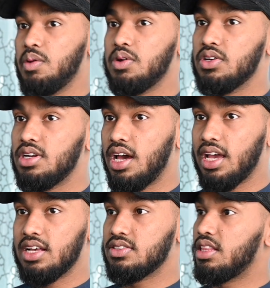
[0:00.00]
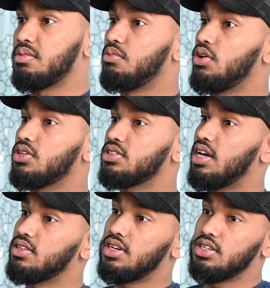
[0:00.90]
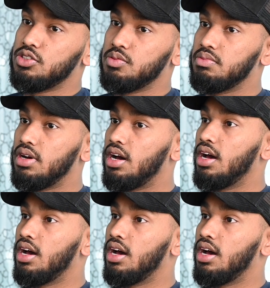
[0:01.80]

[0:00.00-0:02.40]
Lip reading: we could, like outside the mosque, outside Jummah.